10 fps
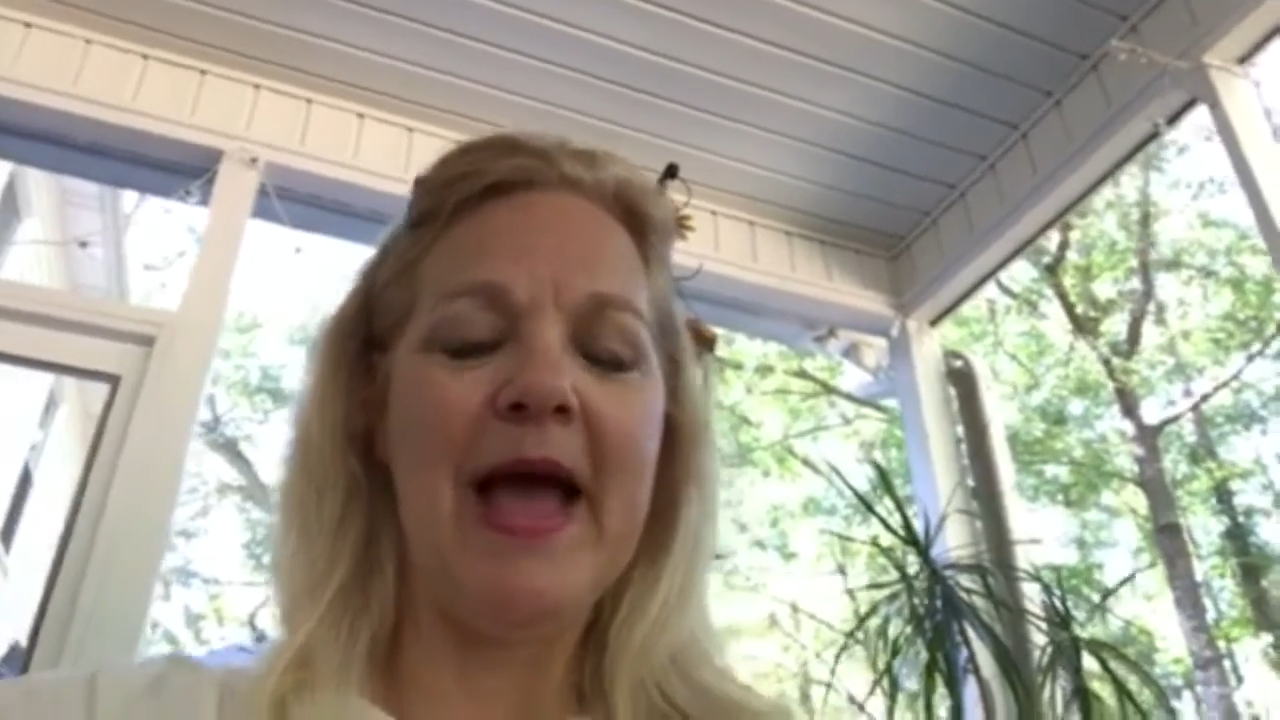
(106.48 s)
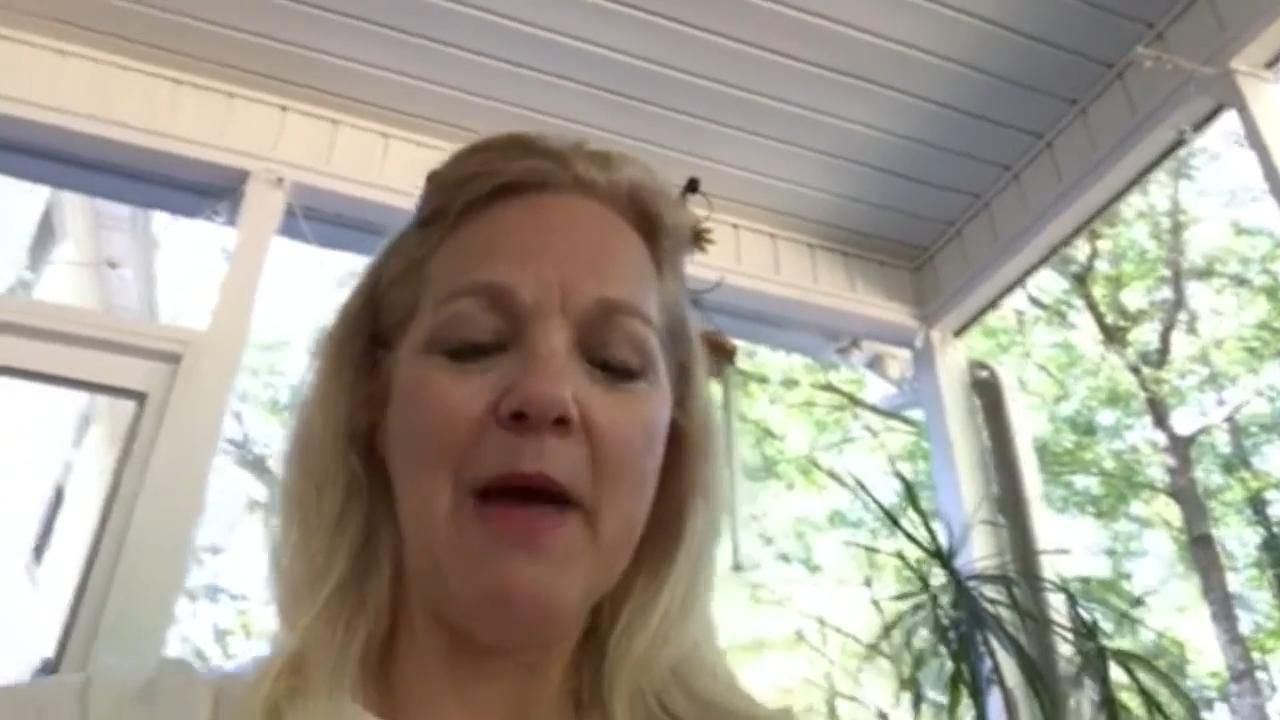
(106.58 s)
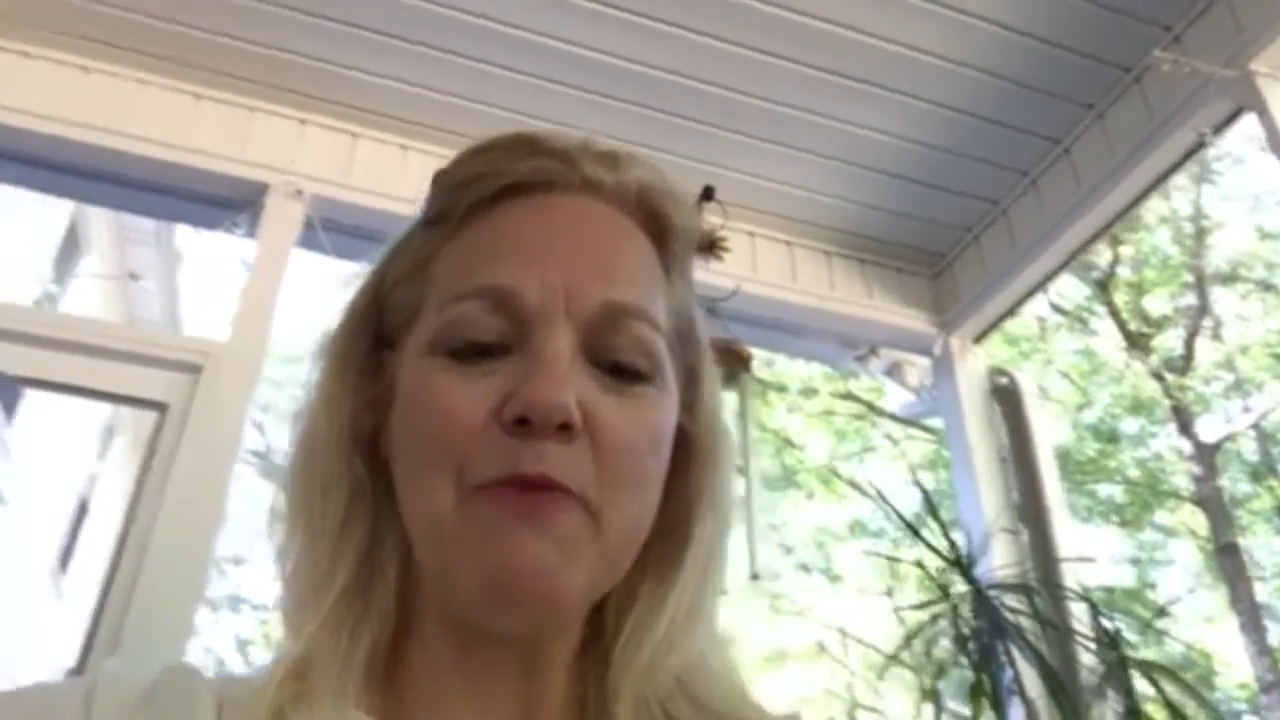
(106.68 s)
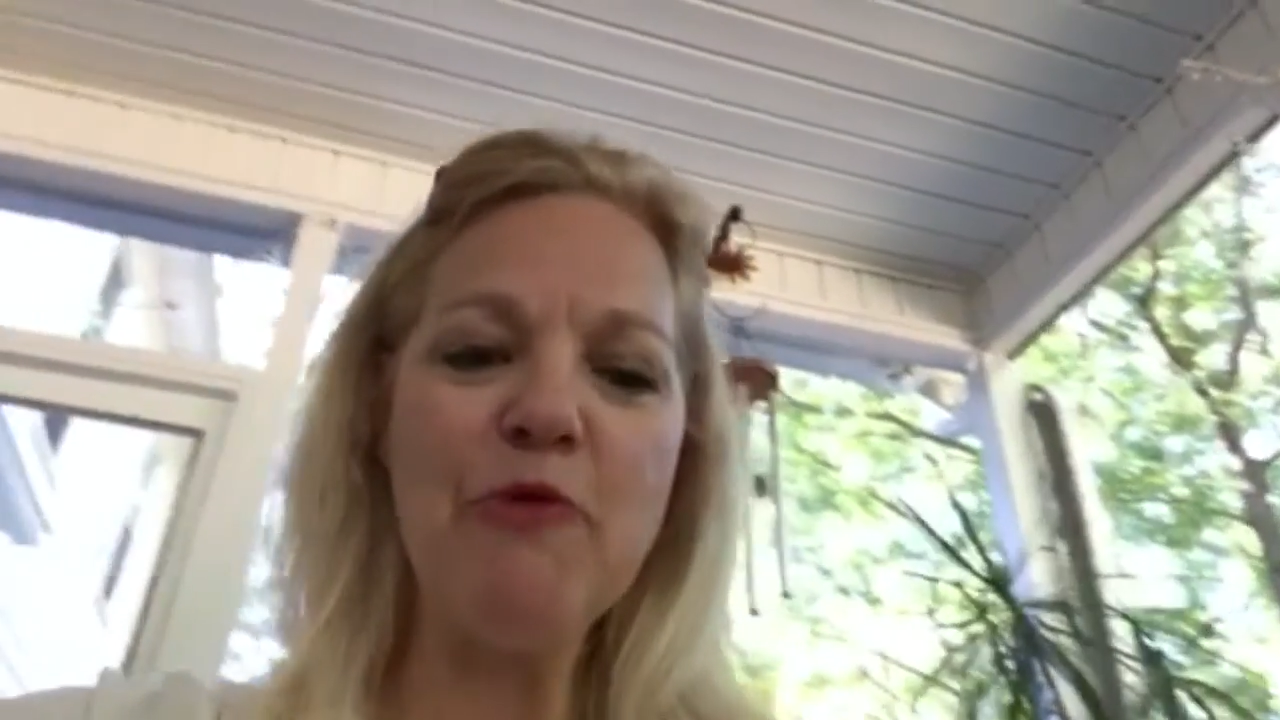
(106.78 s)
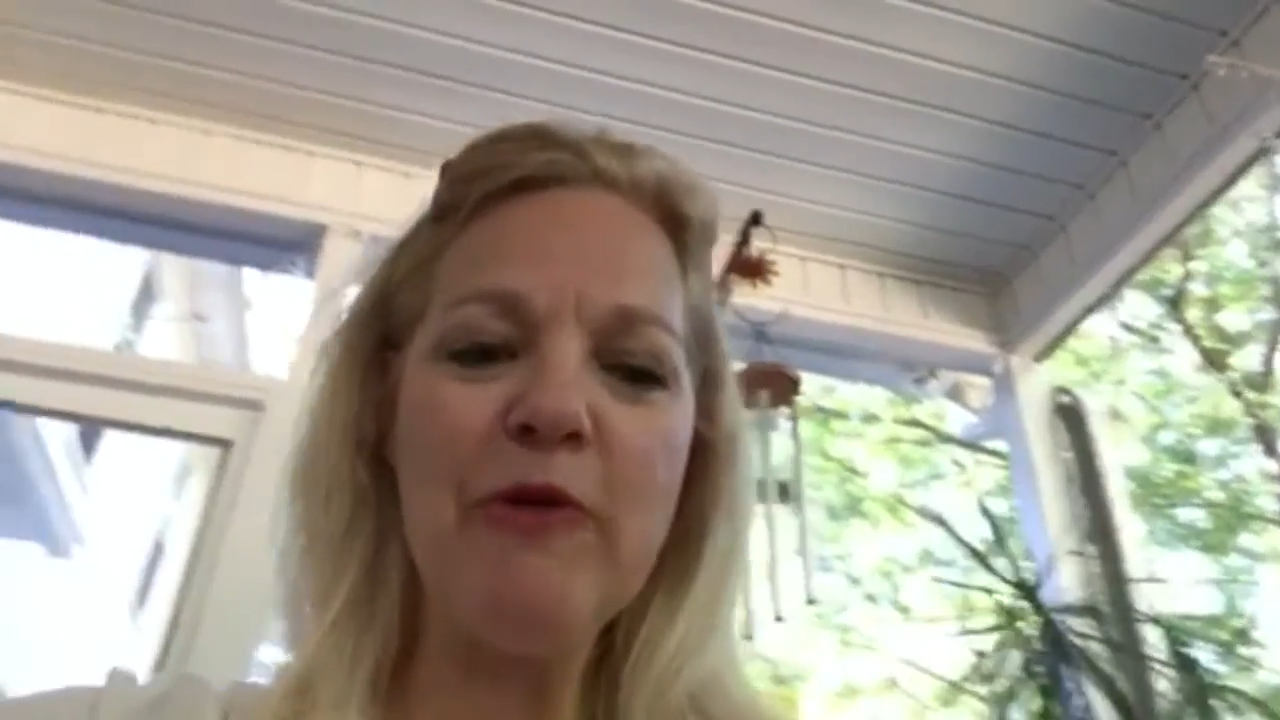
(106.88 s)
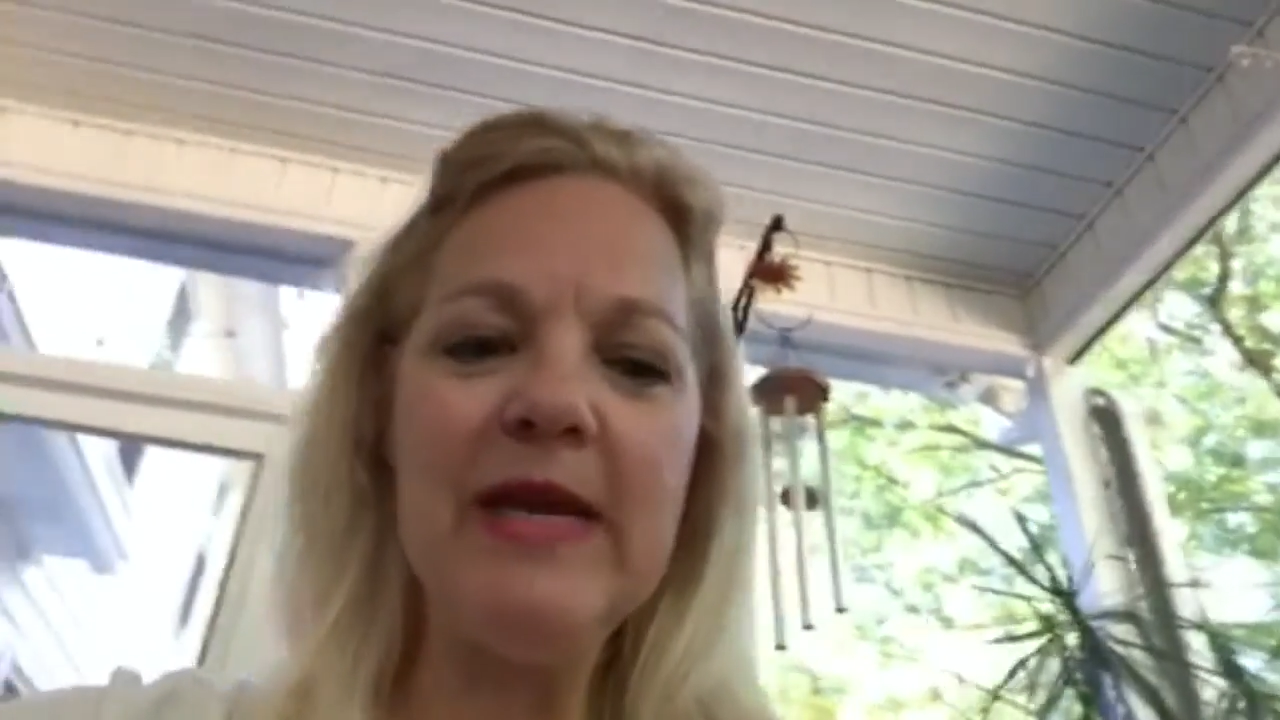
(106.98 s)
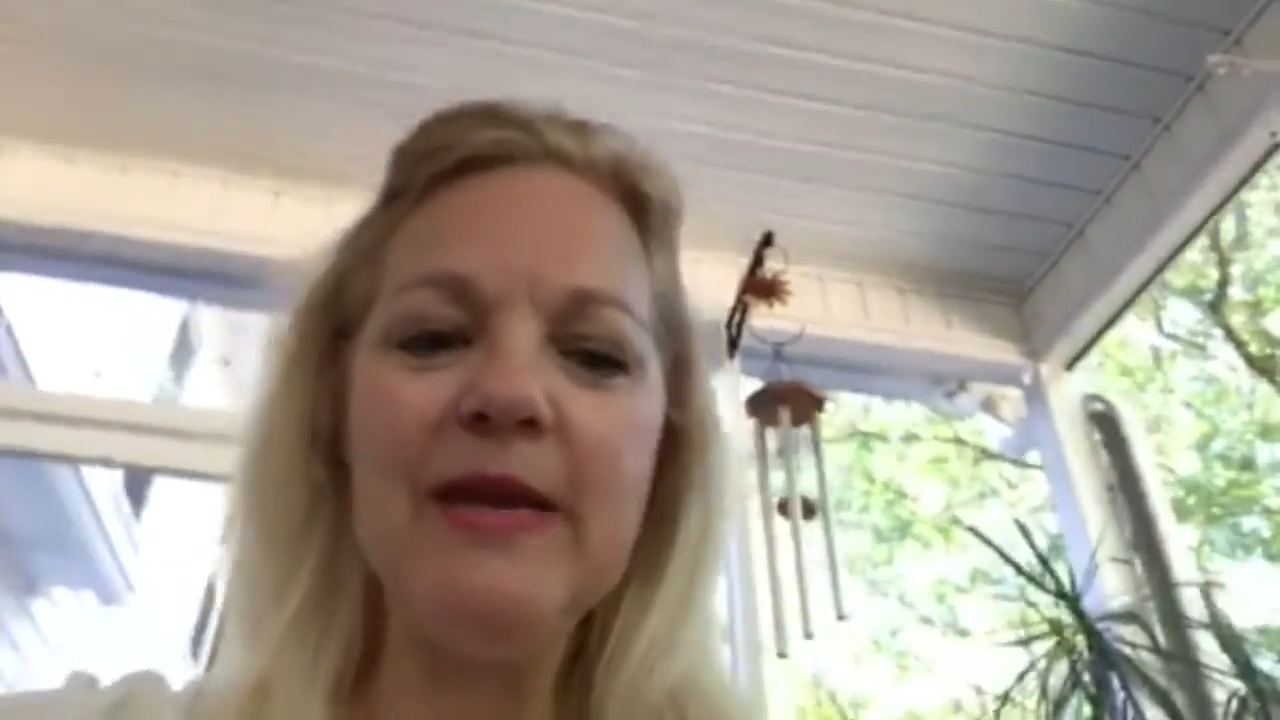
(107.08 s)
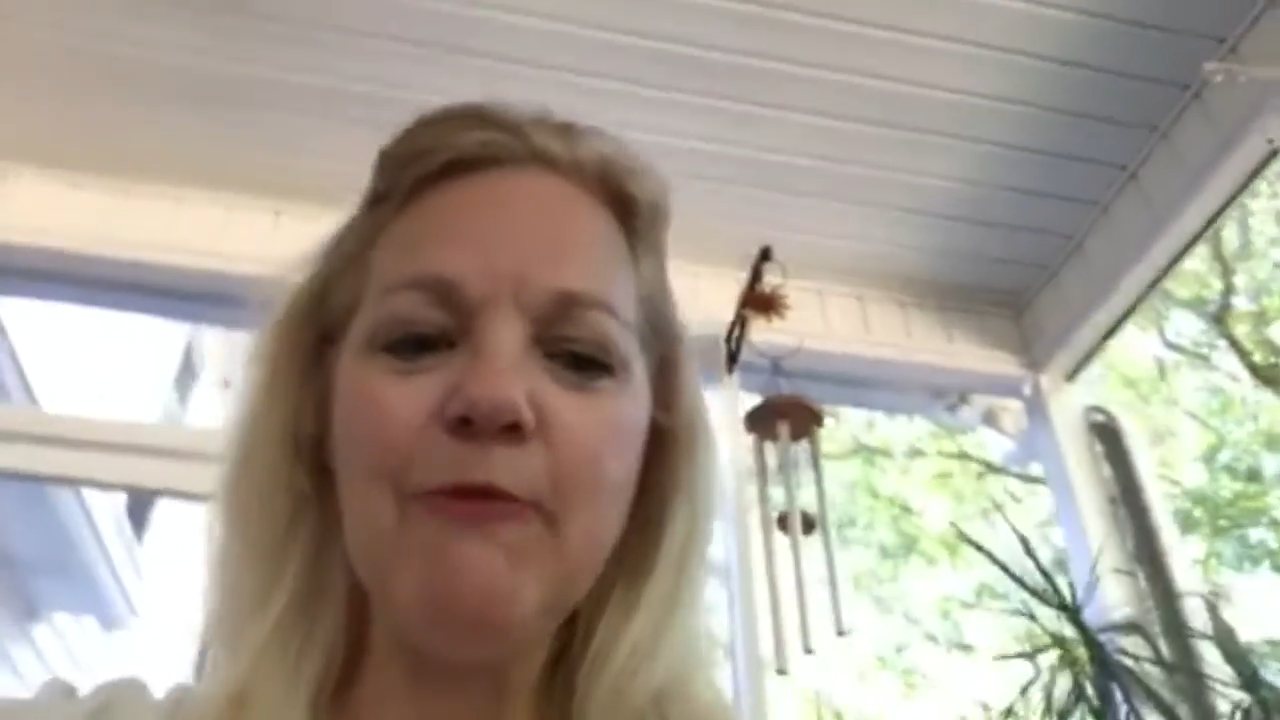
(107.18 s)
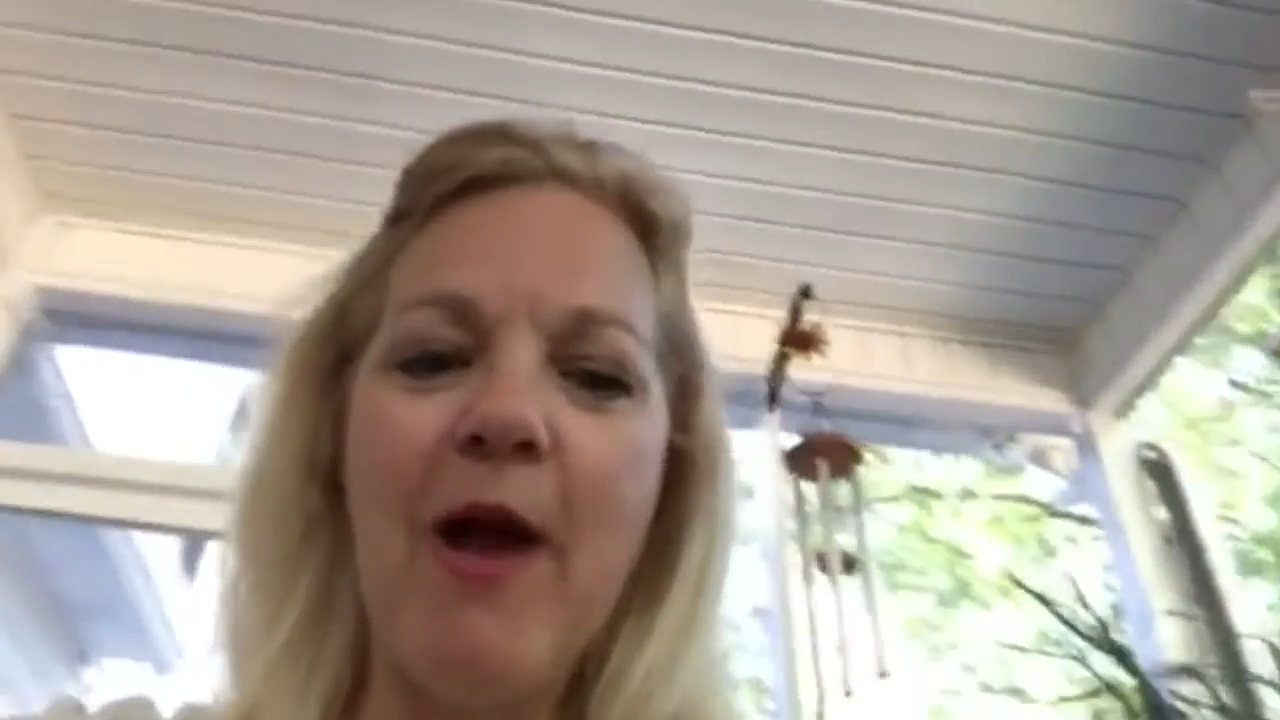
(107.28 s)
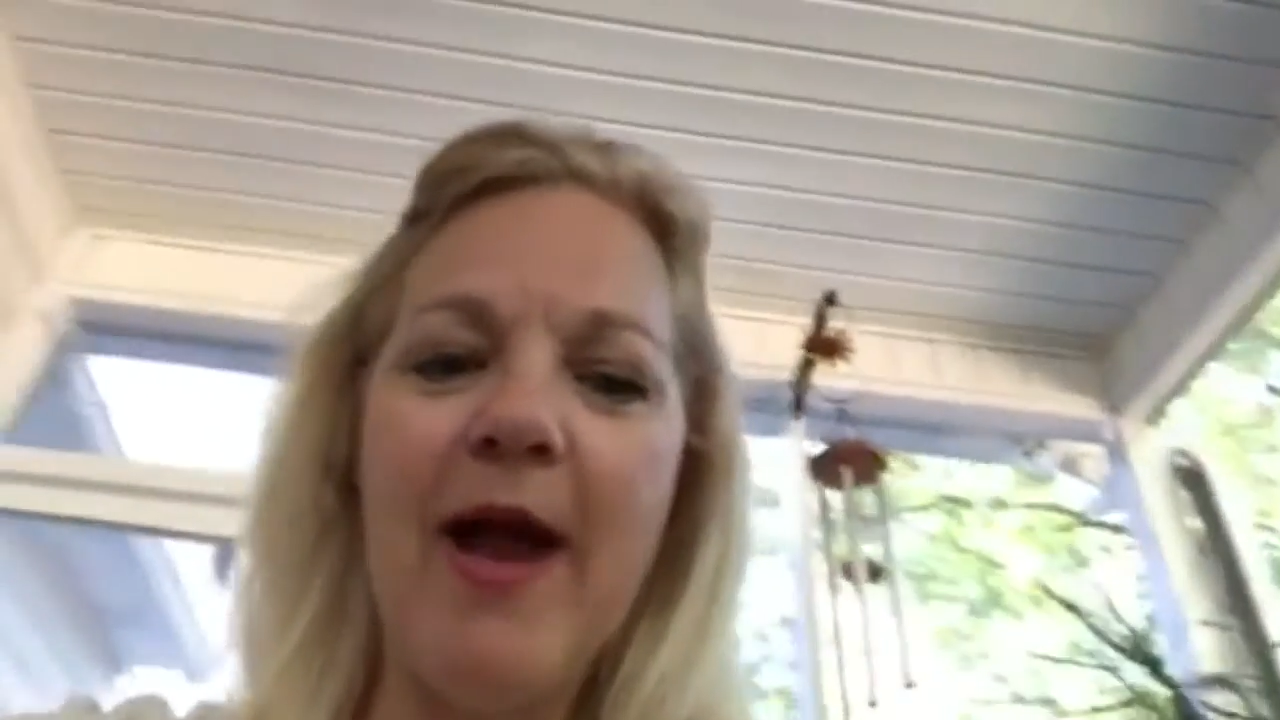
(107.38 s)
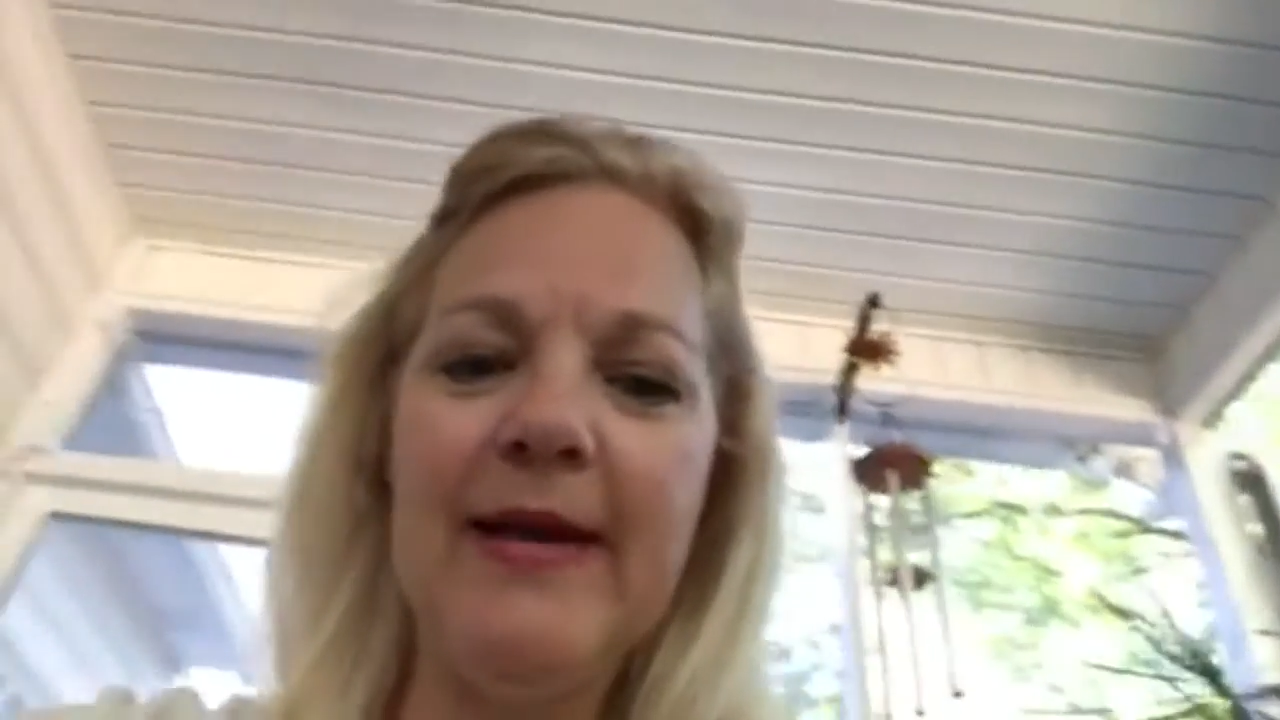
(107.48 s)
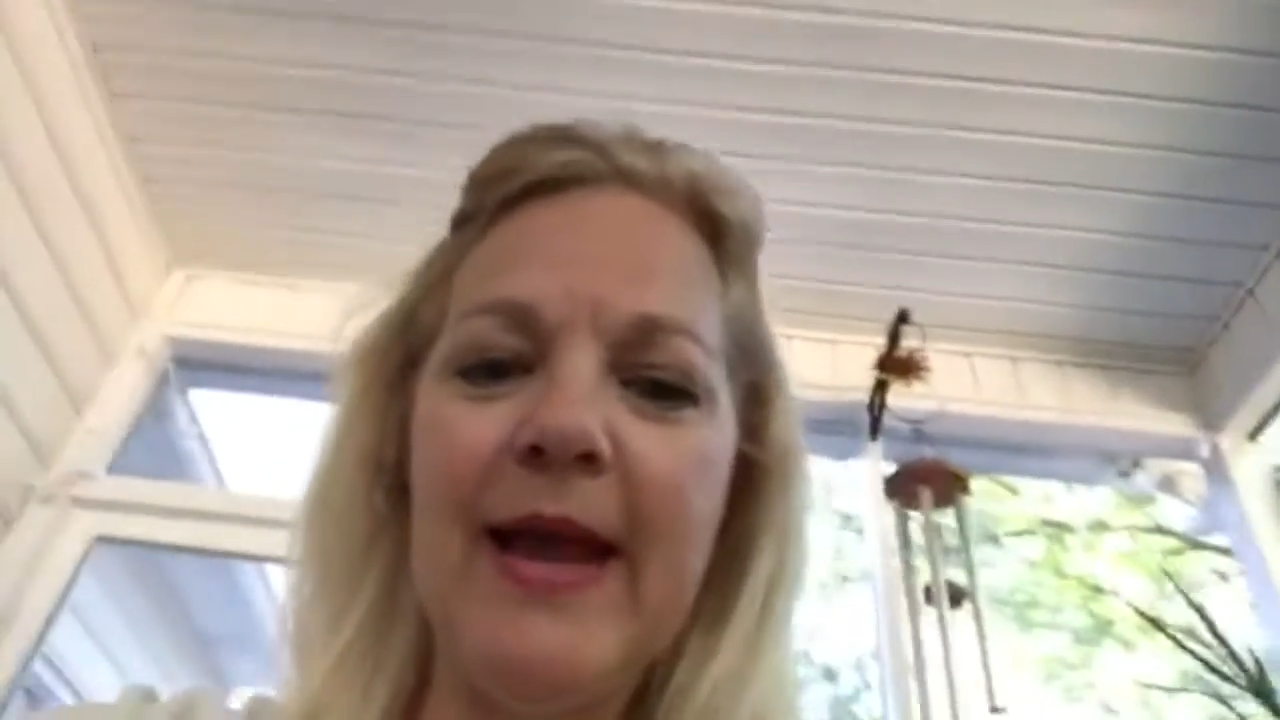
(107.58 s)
I'm reading right